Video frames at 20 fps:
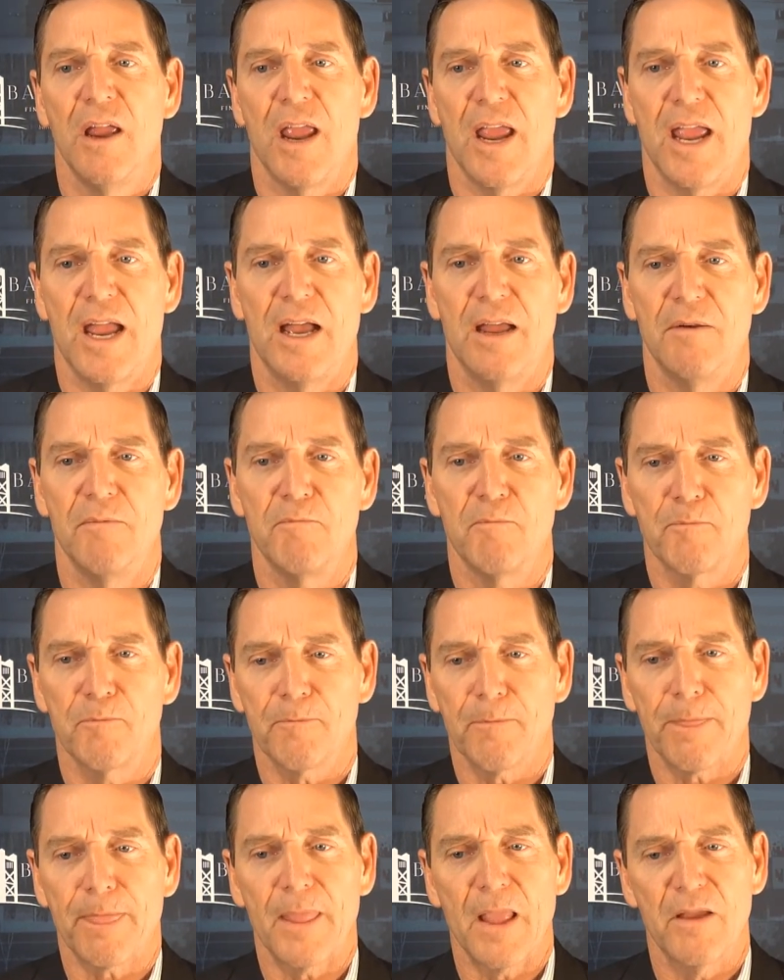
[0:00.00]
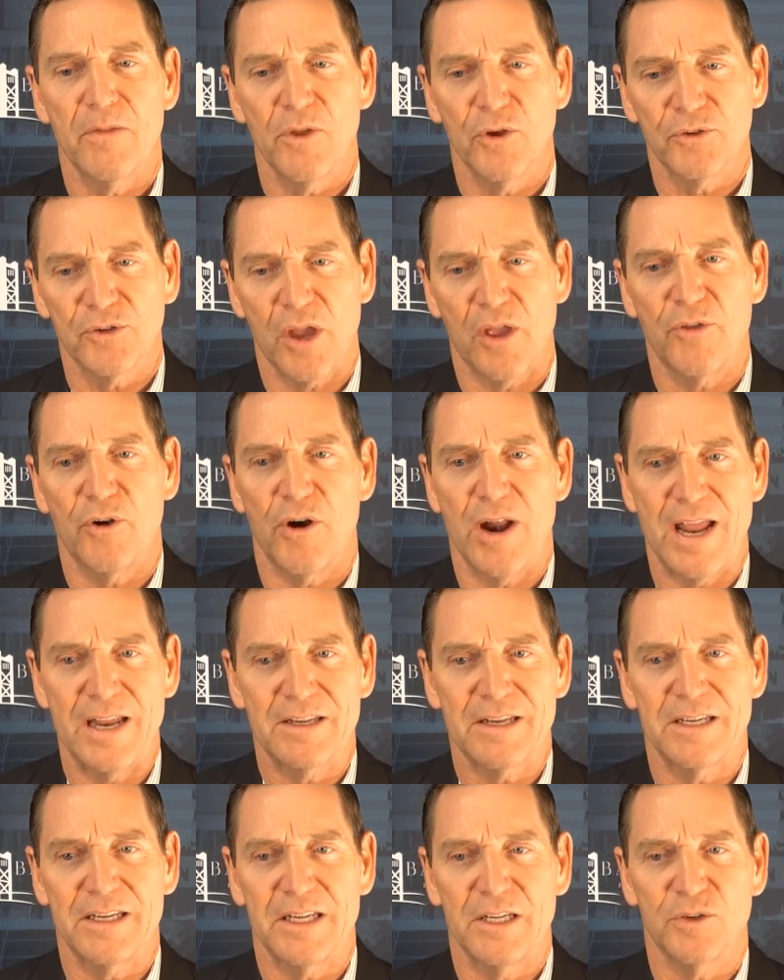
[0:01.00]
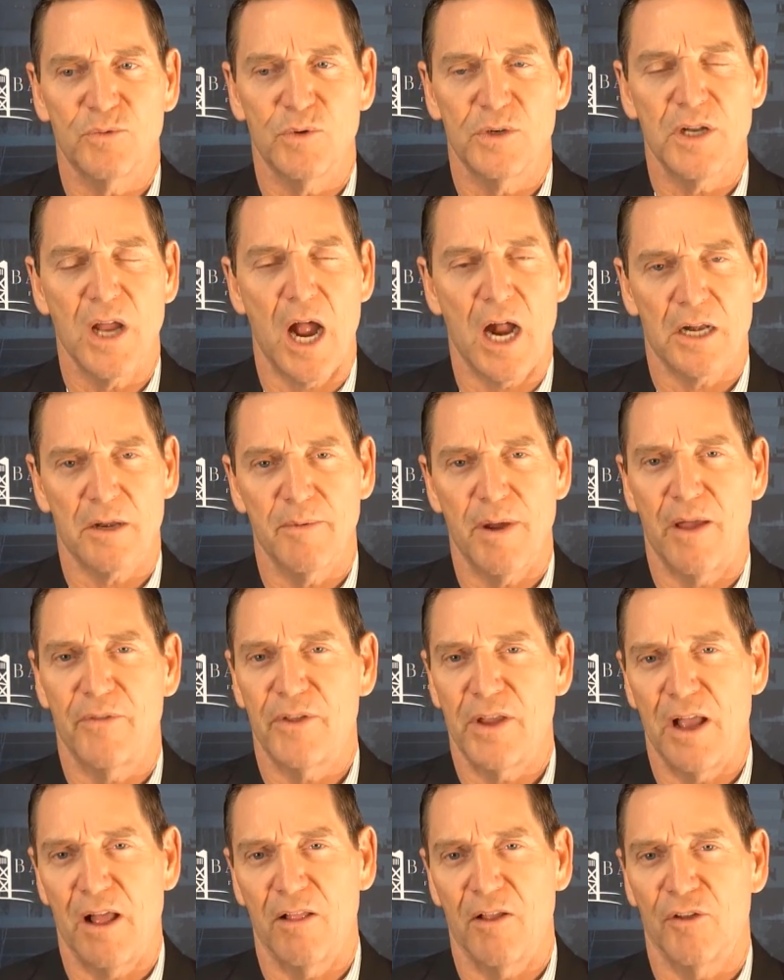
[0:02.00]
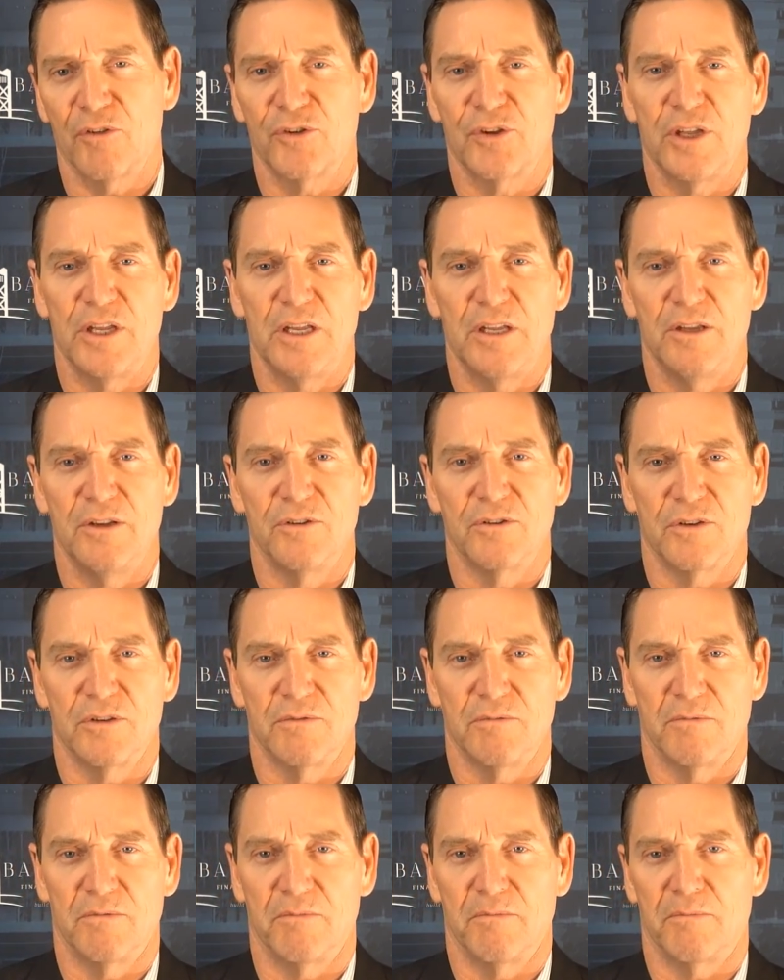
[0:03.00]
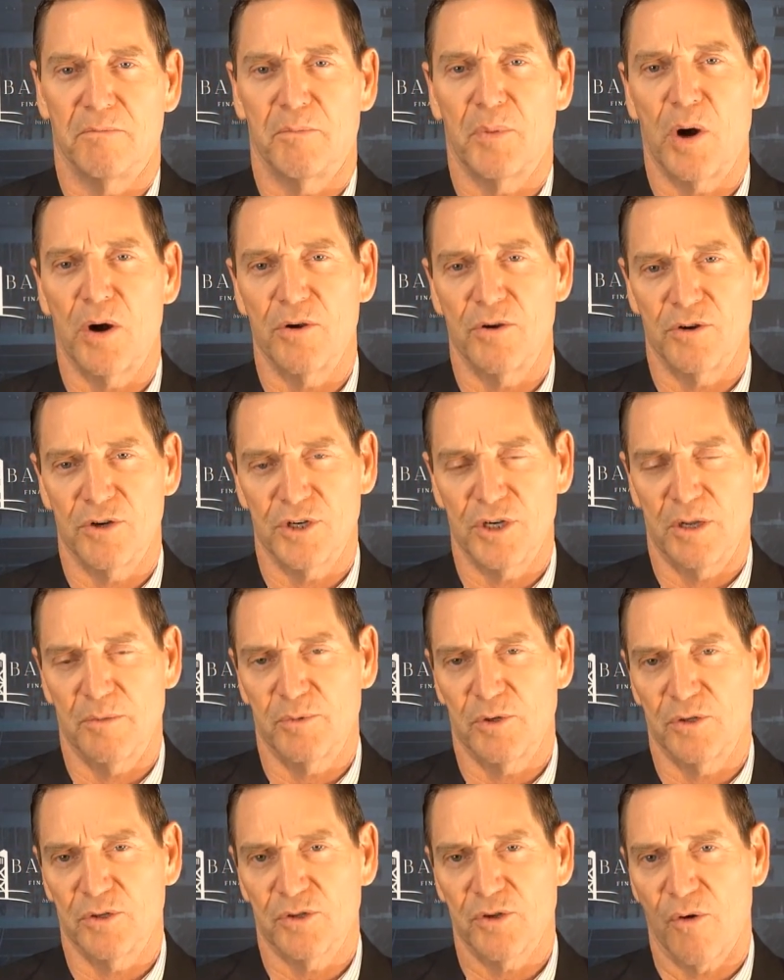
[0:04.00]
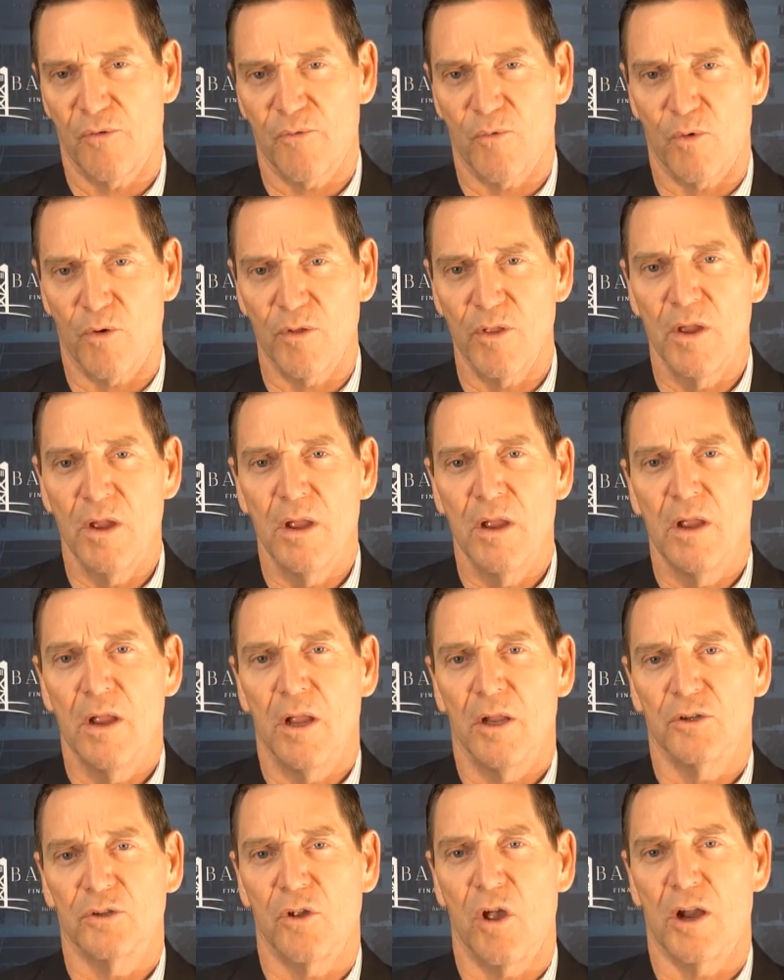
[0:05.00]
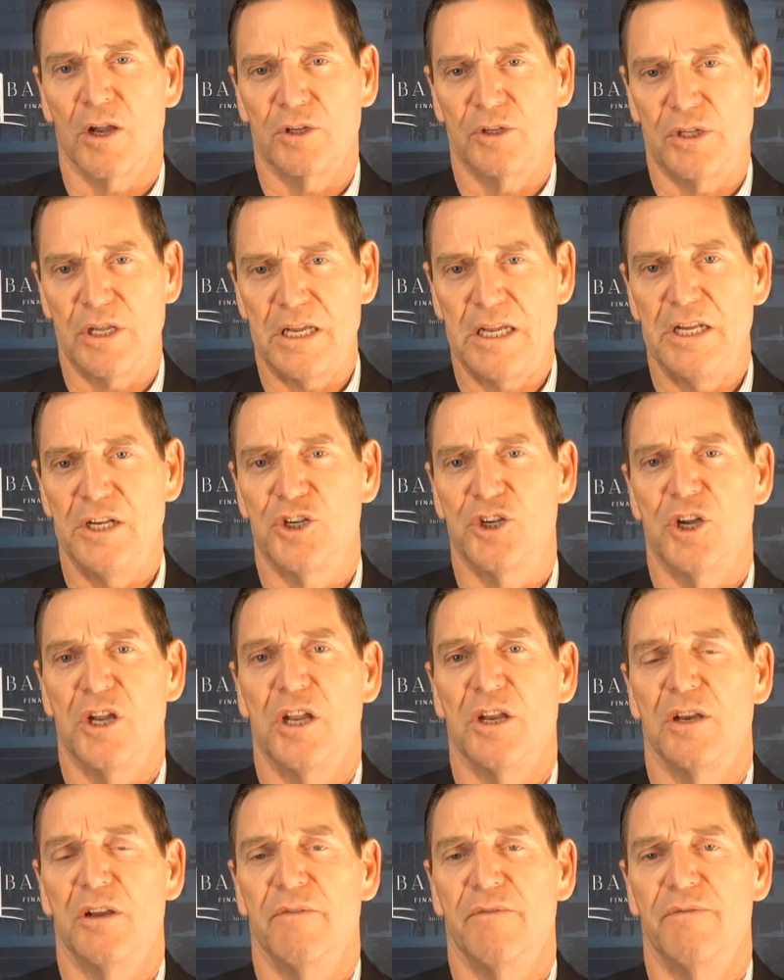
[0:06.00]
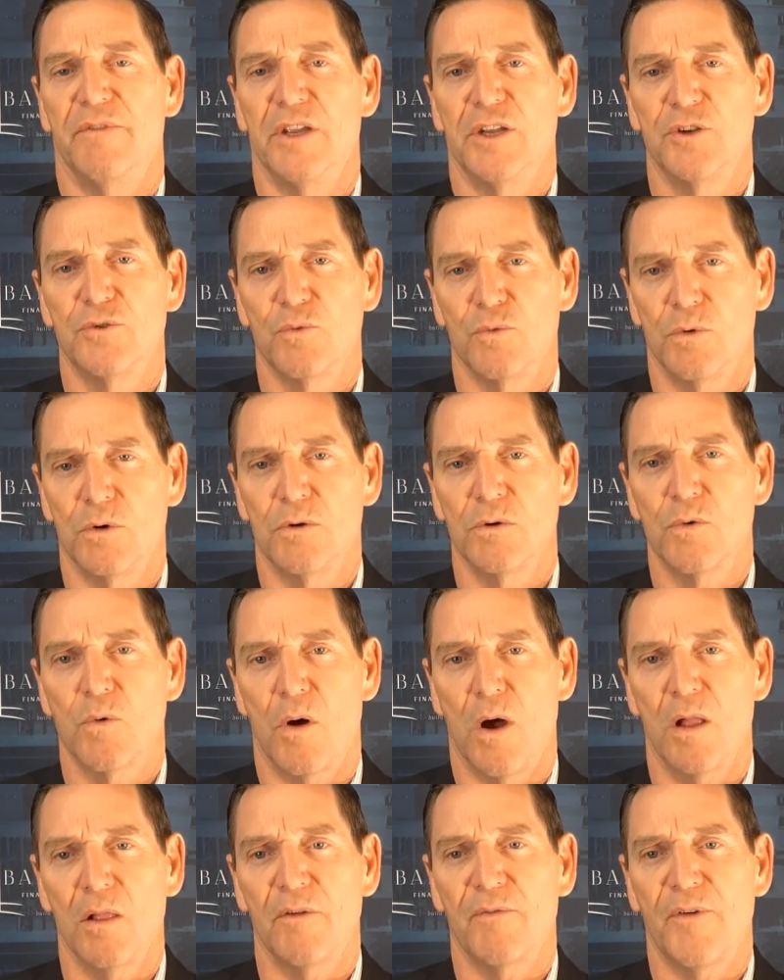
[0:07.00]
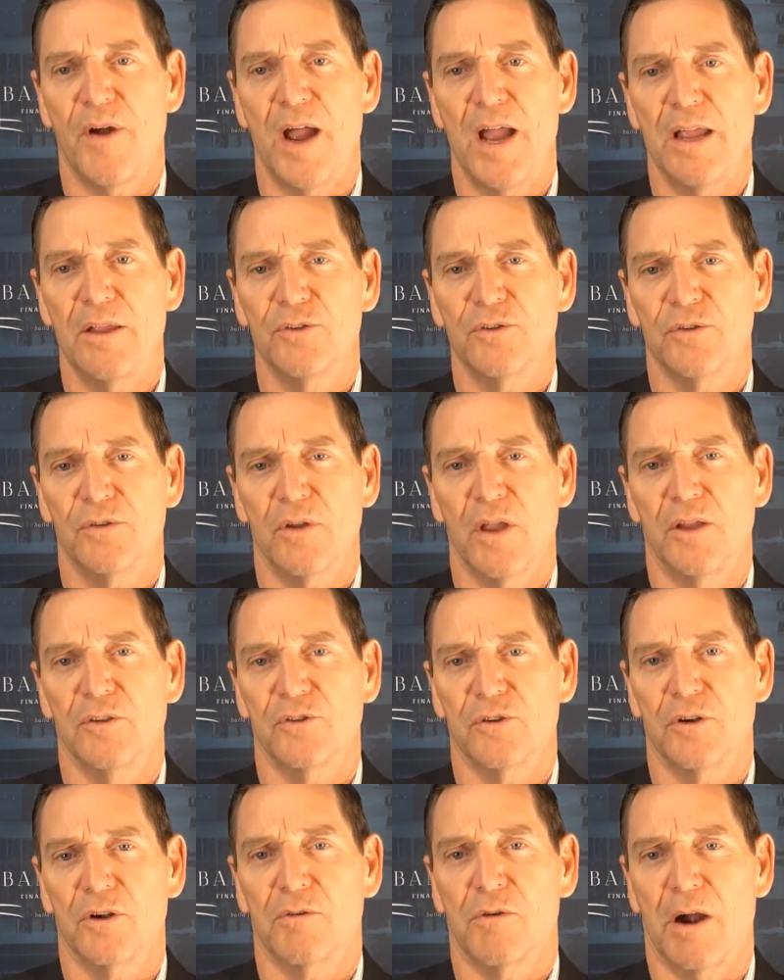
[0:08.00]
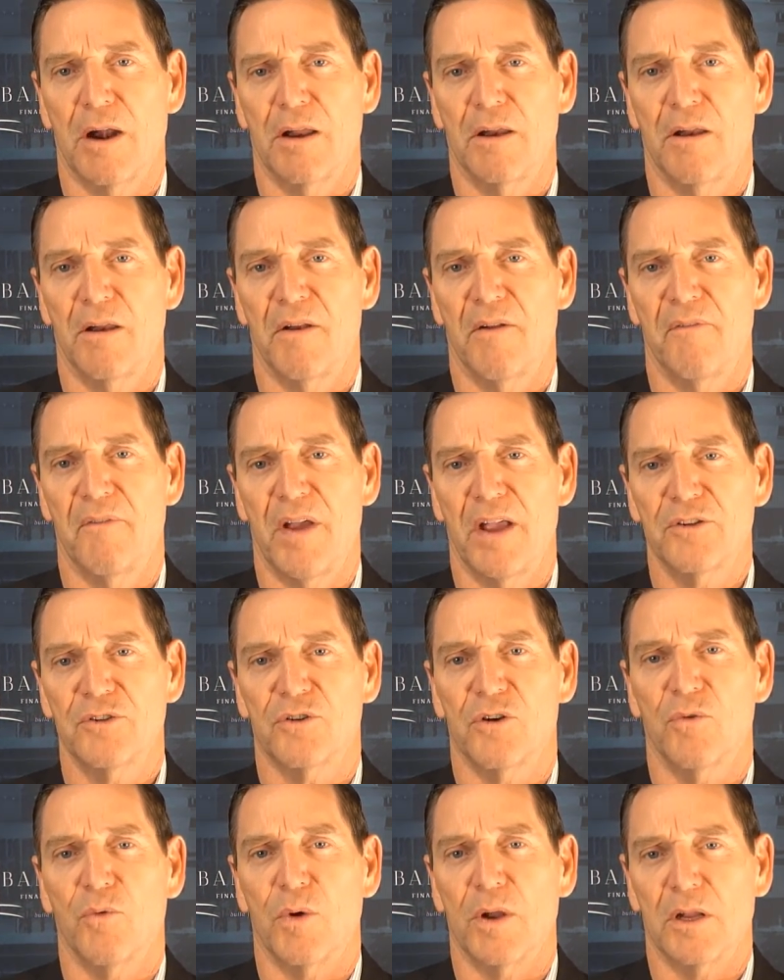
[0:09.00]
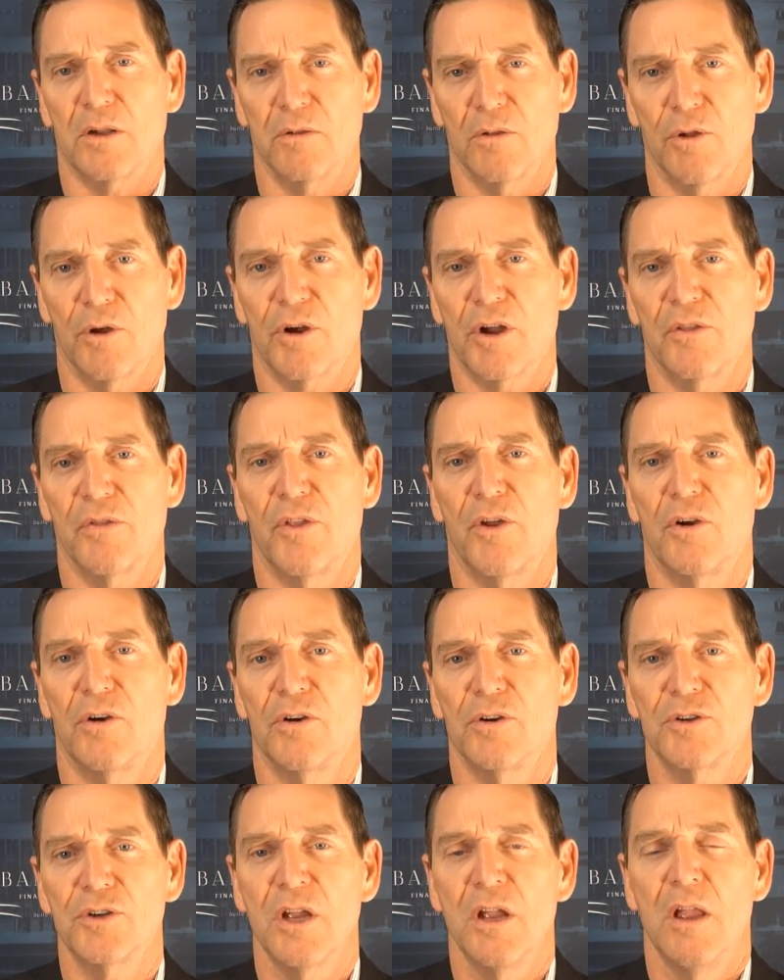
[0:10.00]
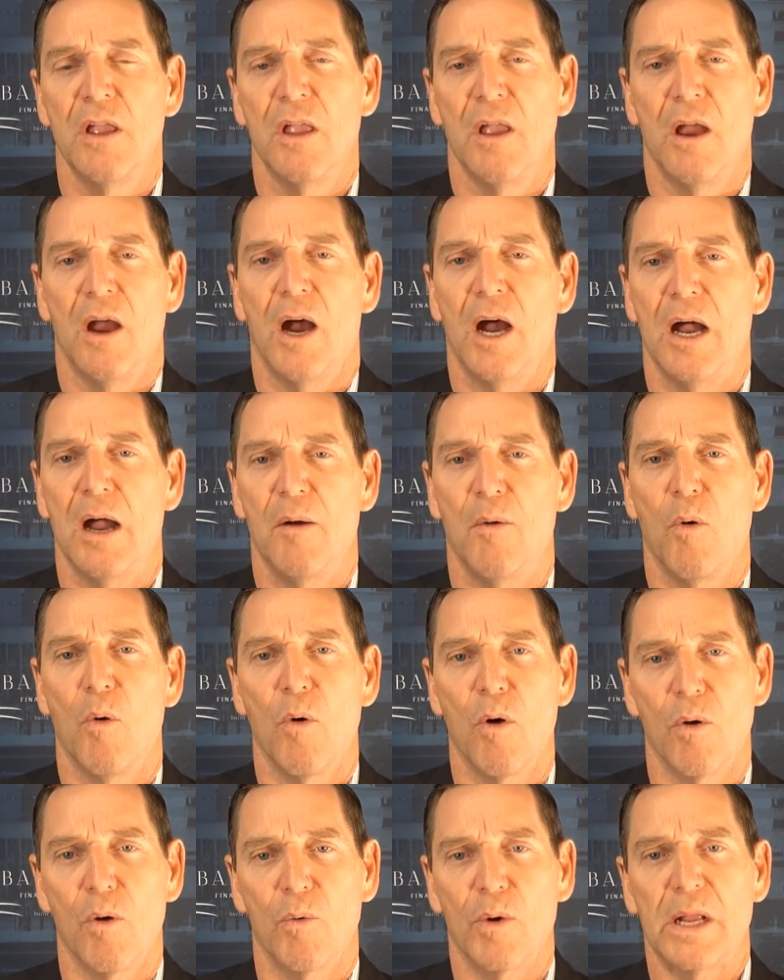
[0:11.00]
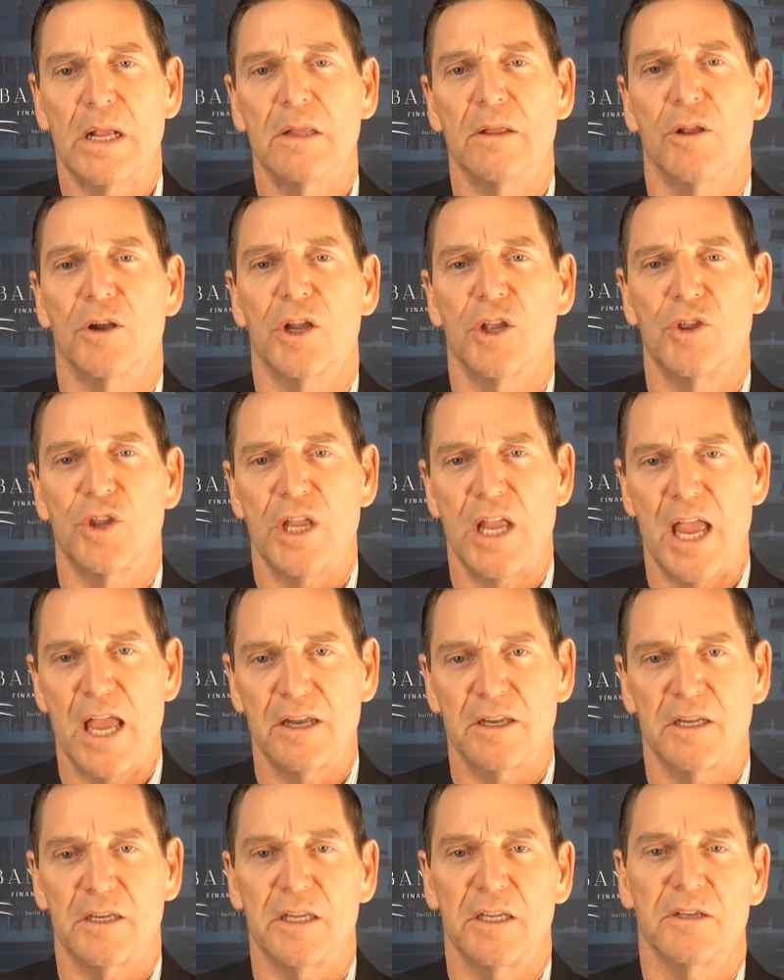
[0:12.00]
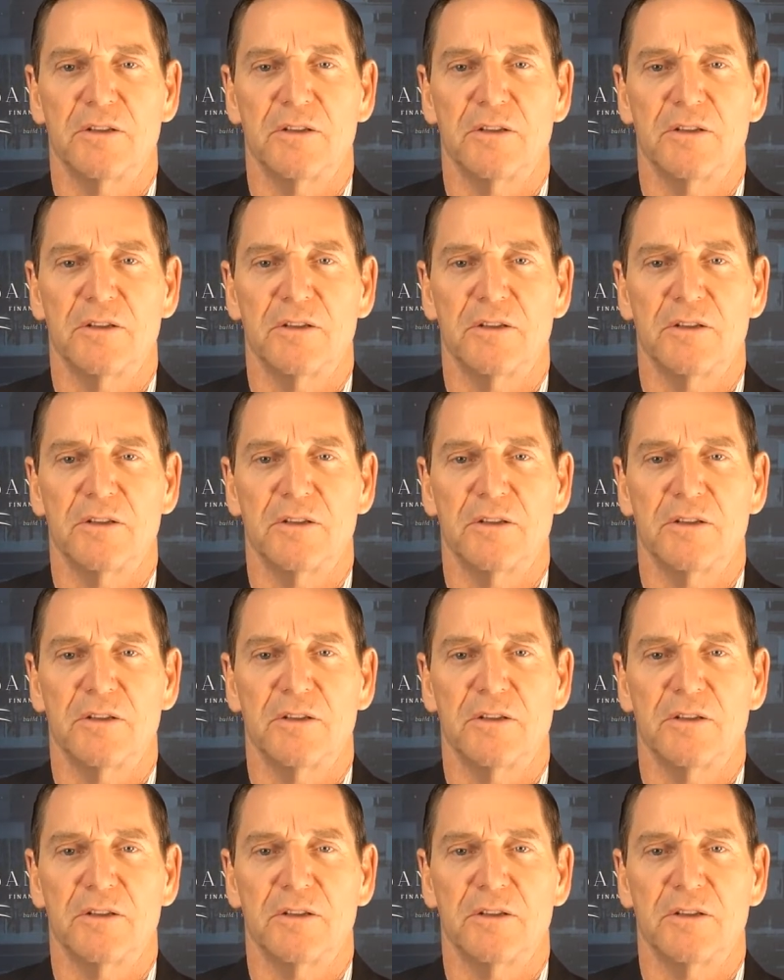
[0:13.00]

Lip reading: And those other entities we talked about, the LLCs and partnerships and so forth, as long as each individual qualifies as an accredited investor, we can look at theirs, or we can look at the entity.